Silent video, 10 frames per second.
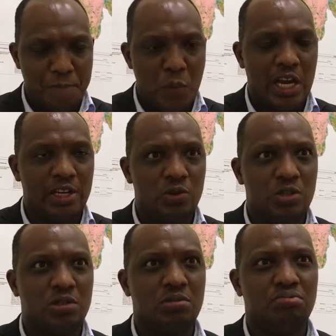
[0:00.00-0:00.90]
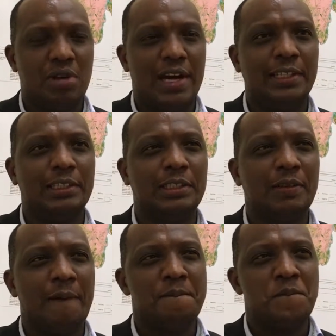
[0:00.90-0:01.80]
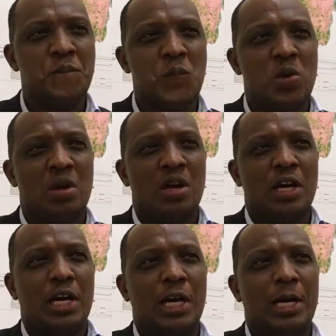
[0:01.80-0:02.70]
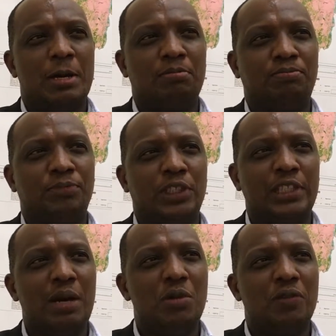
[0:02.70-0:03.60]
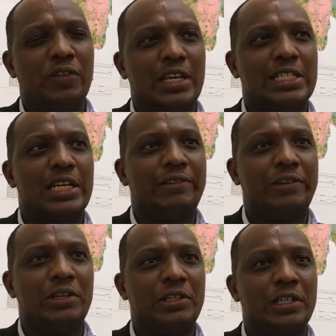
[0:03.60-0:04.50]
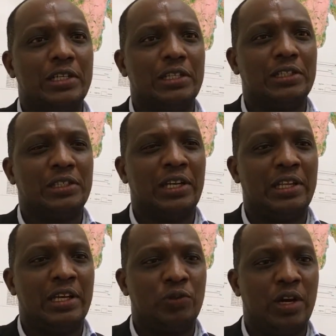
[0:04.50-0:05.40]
land use plans. Some of the challenges that we